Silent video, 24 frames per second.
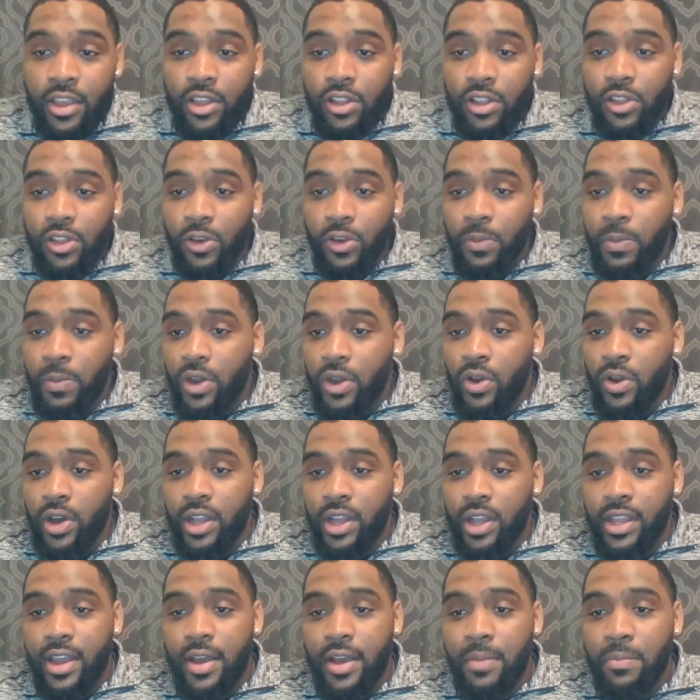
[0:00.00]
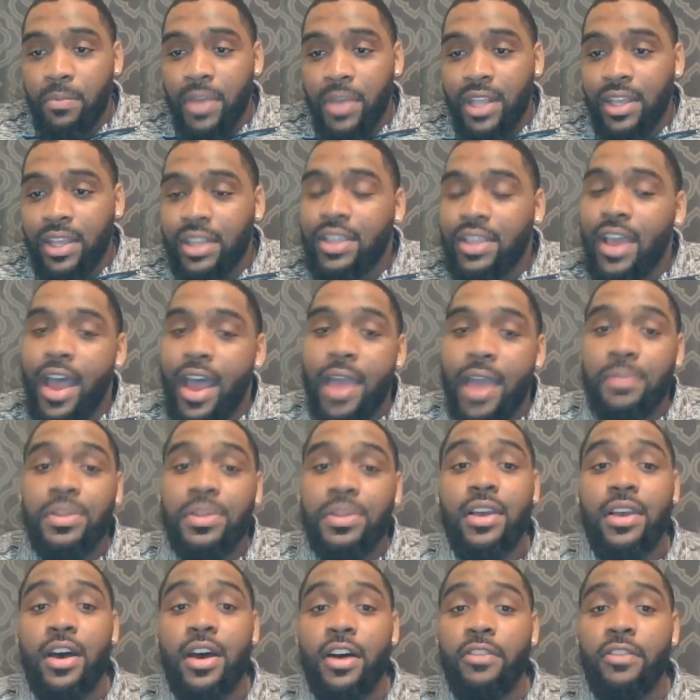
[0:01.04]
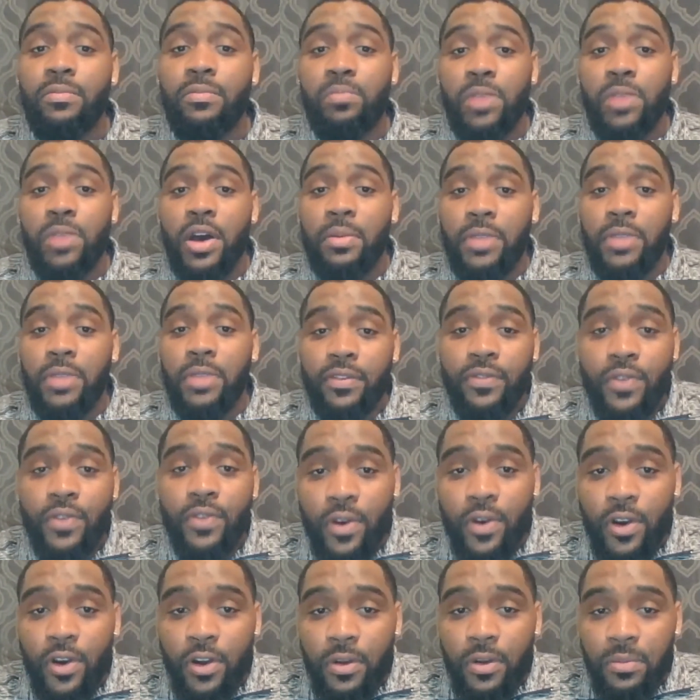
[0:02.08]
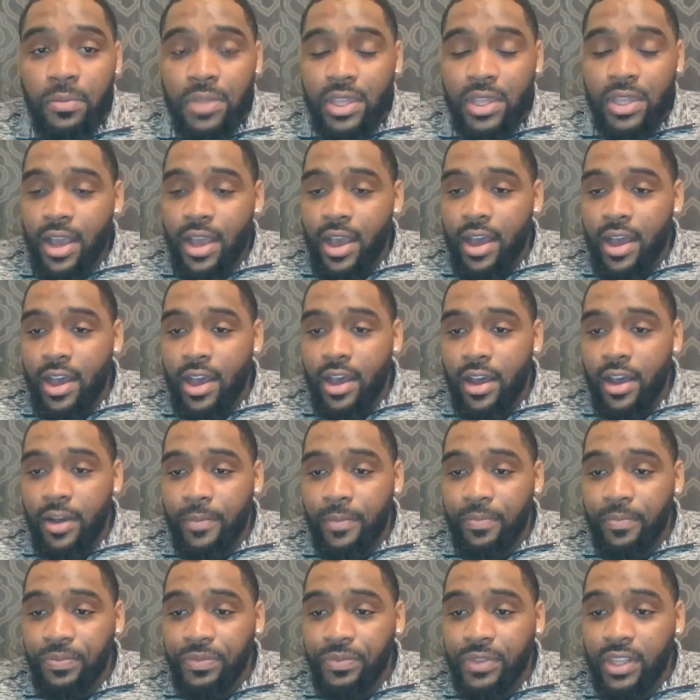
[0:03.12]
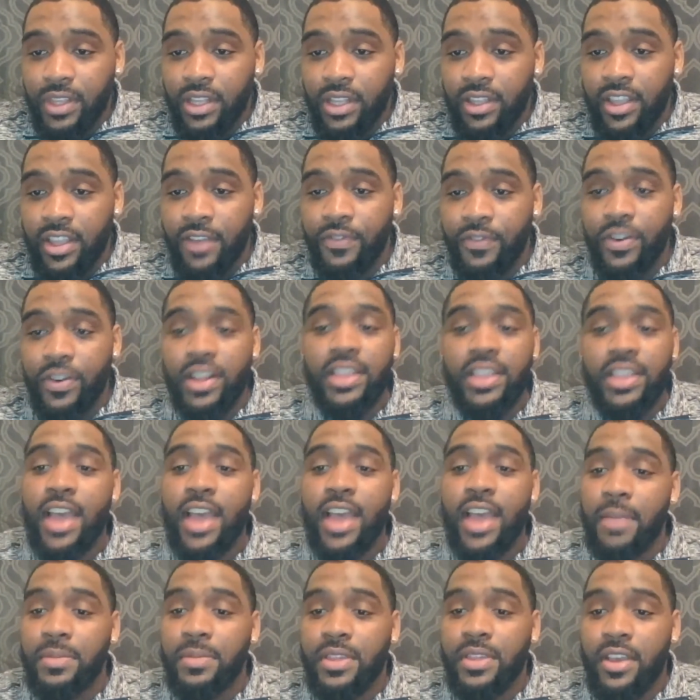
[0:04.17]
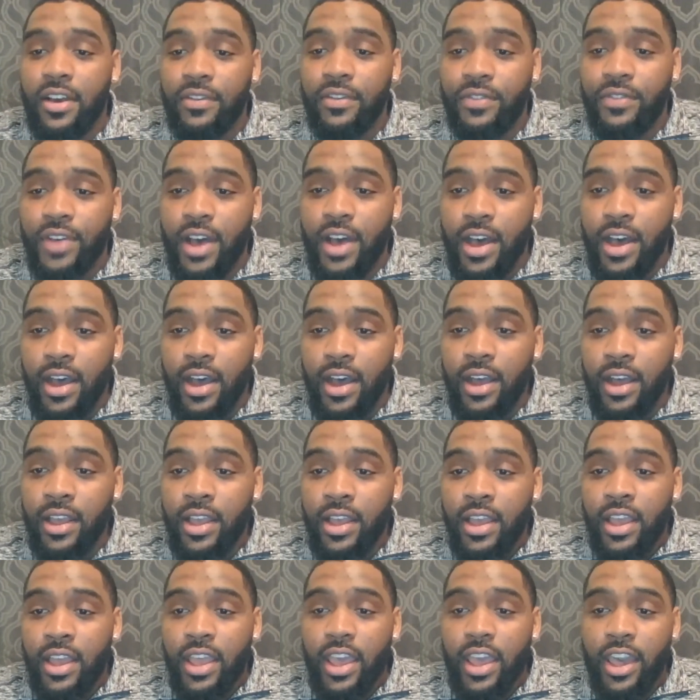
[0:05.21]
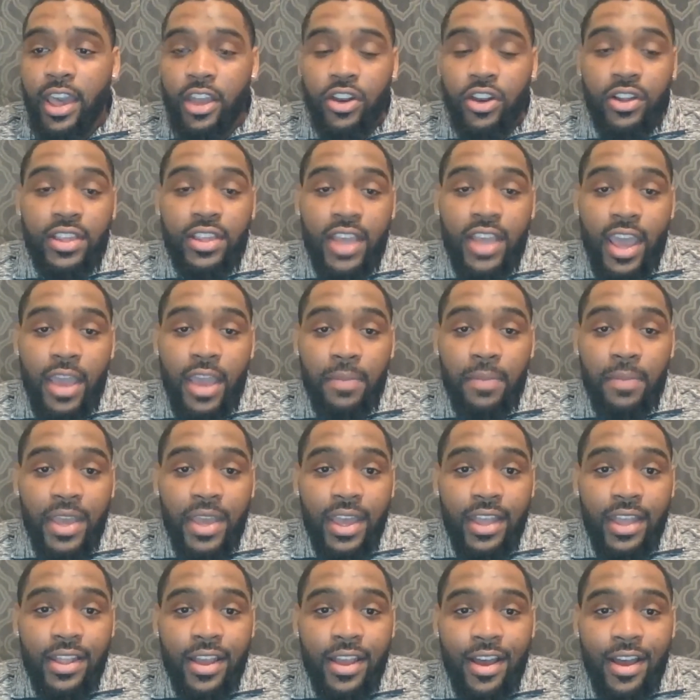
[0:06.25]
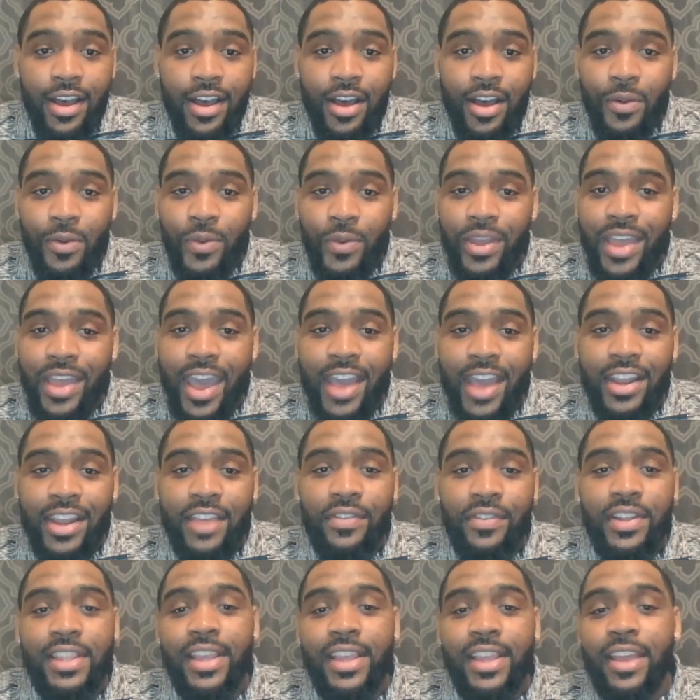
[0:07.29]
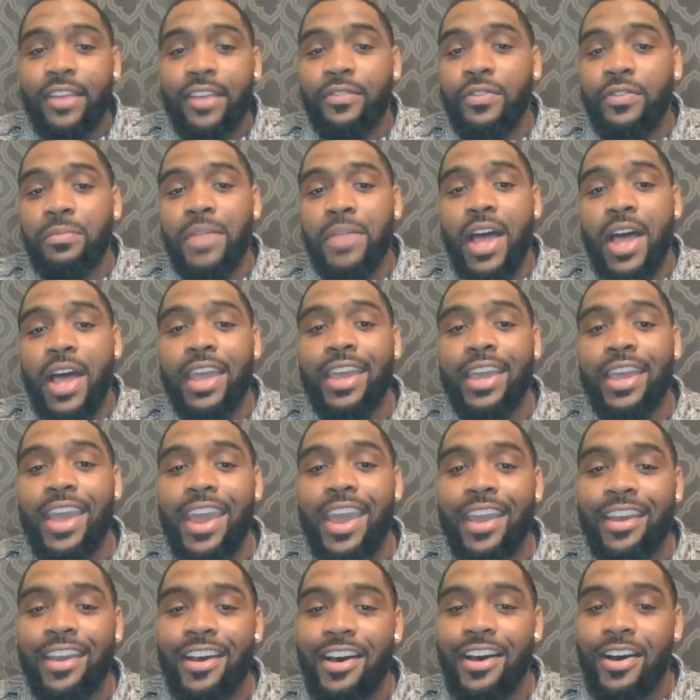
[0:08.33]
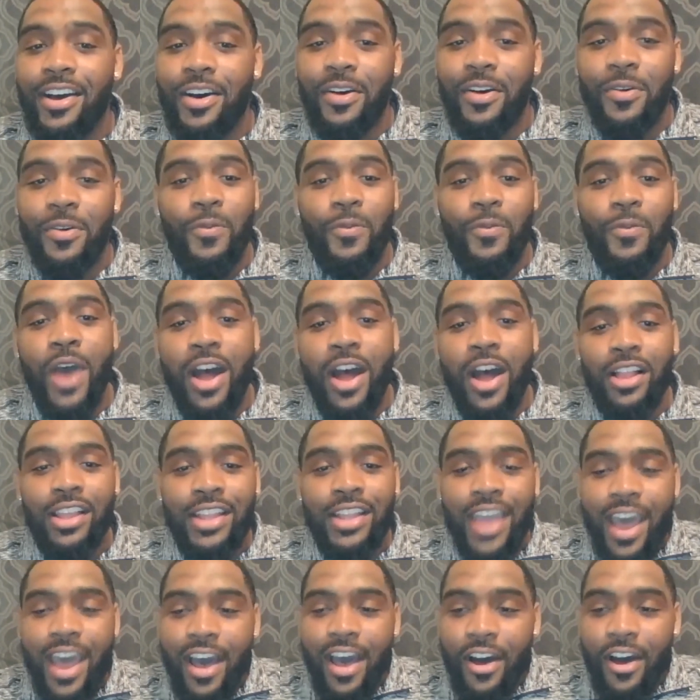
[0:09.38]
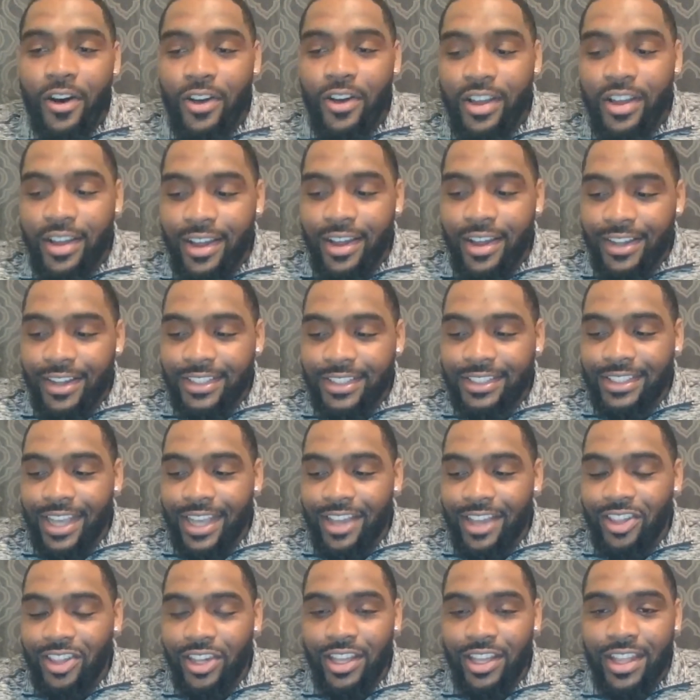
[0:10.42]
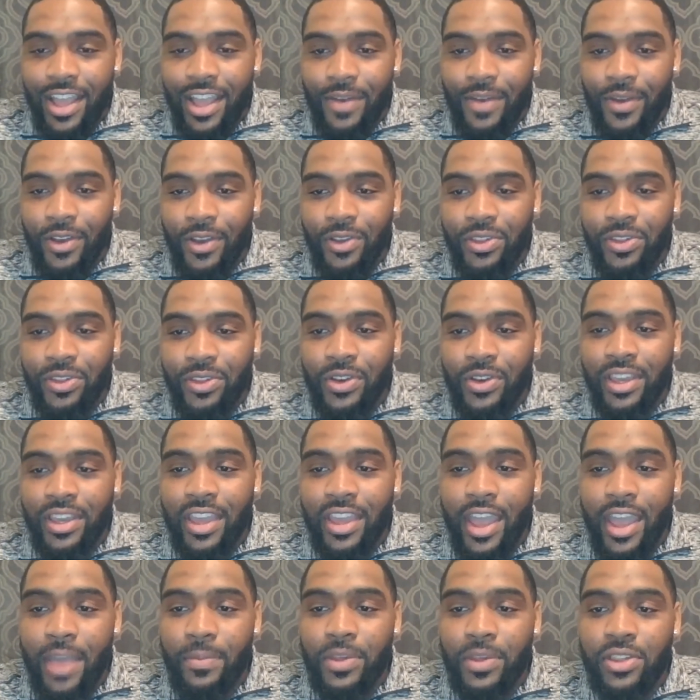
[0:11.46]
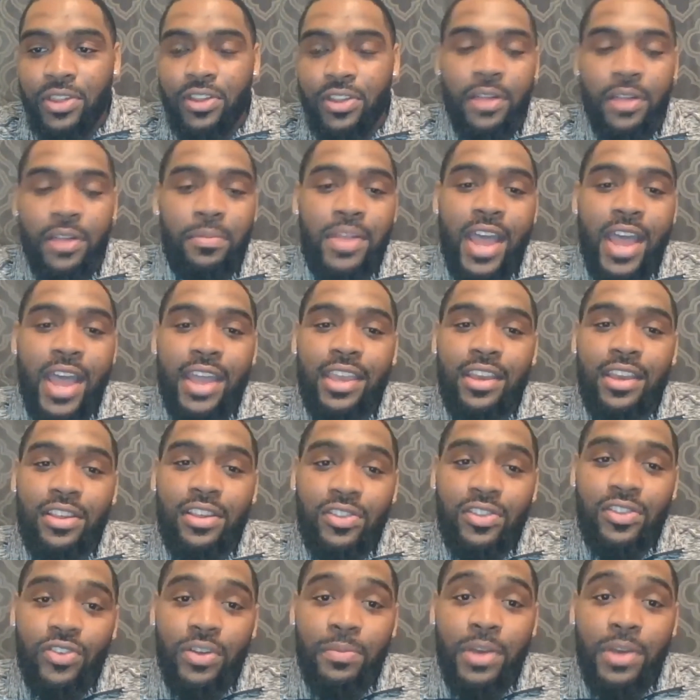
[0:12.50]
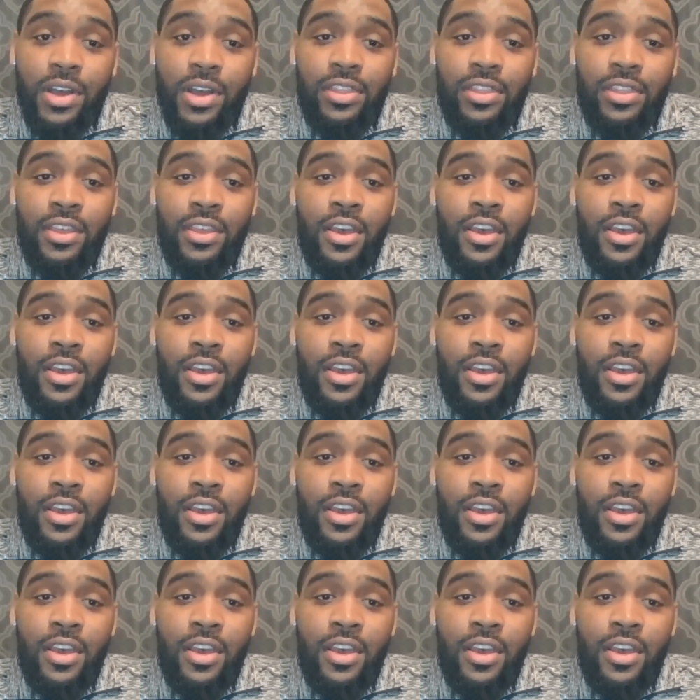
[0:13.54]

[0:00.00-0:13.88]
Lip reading: do put on many types of public forums, different types of entertainment. We had everything from like a Wild 'N Out session that we hosted on campus during Black History Month.